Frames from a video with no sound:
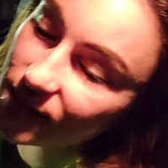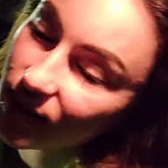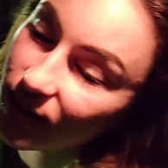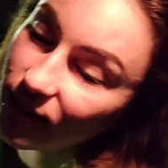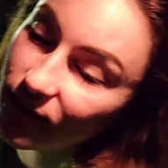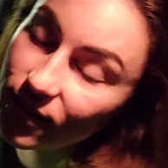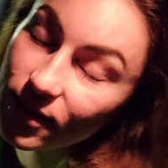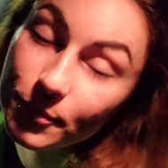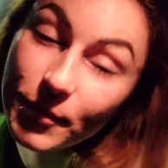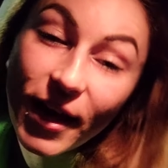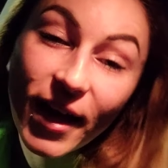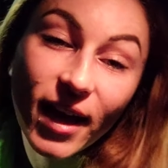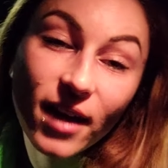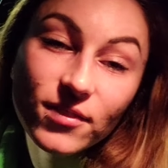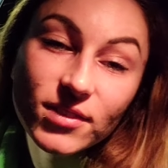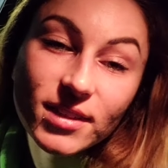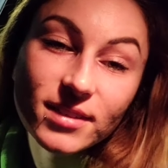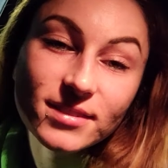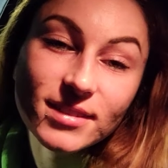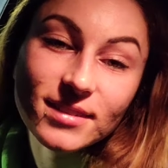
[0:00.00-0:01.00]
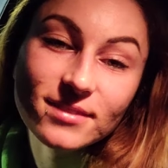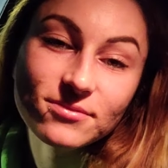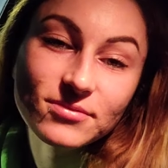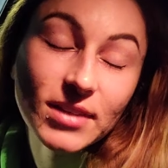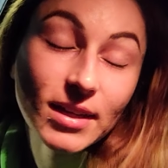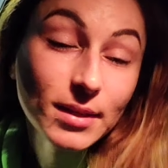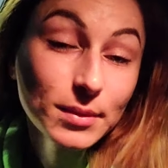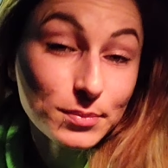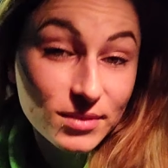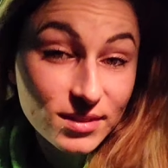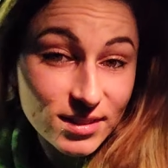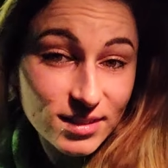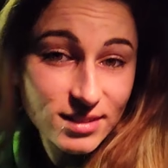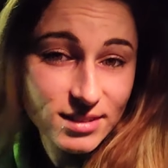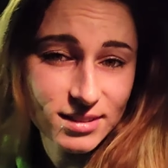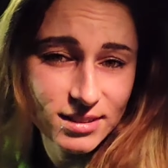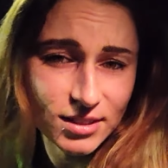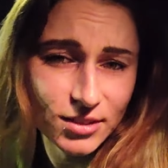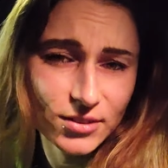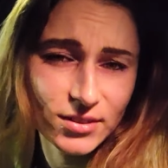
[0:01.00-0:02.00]
Um, I haven't named this
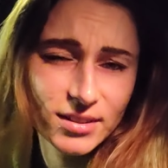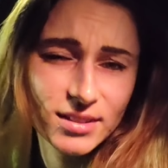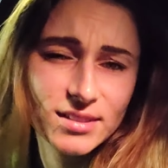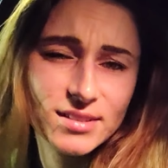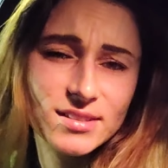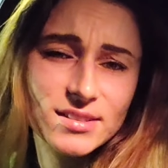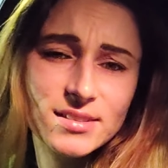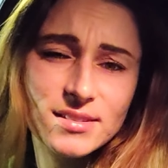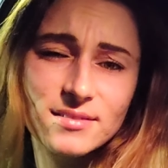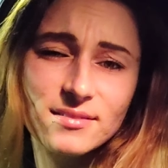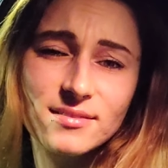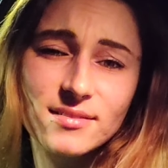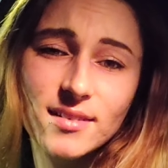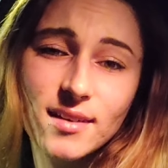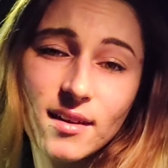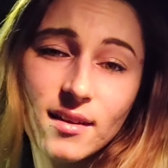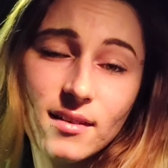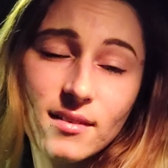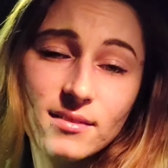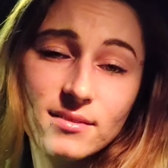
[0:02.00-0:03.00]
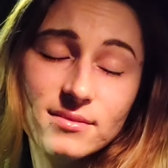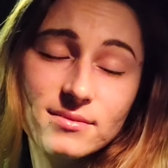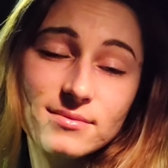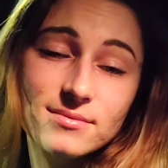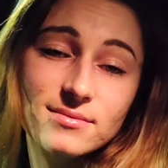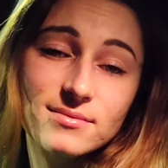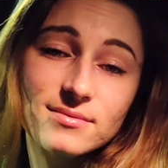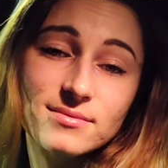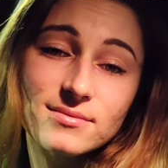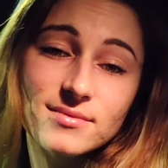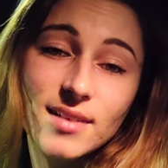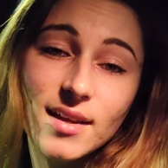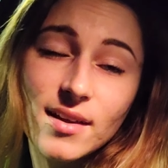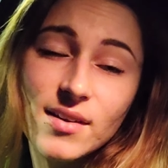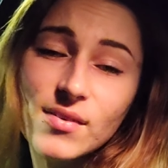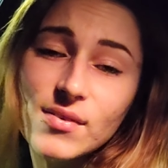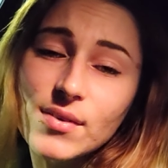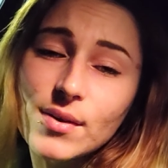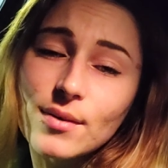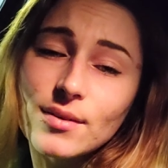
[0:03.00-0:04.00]
series yet. I
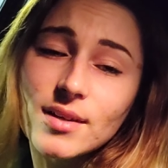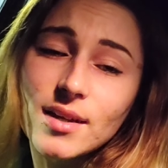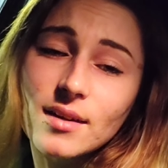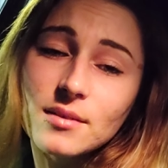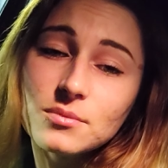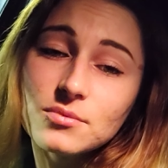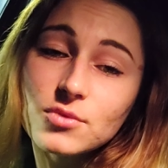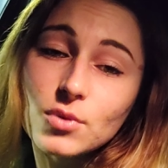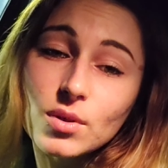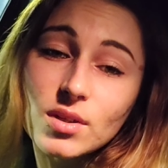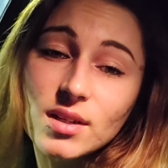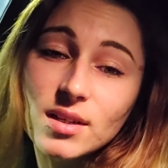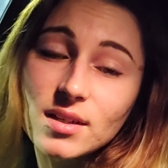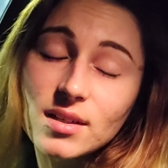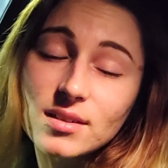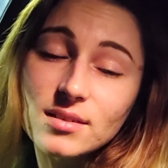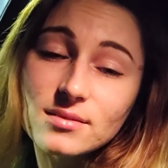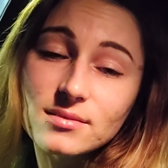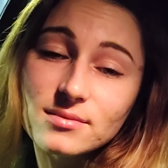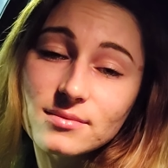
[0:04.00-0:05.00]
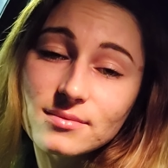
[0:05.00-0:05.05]
don't know a name for it.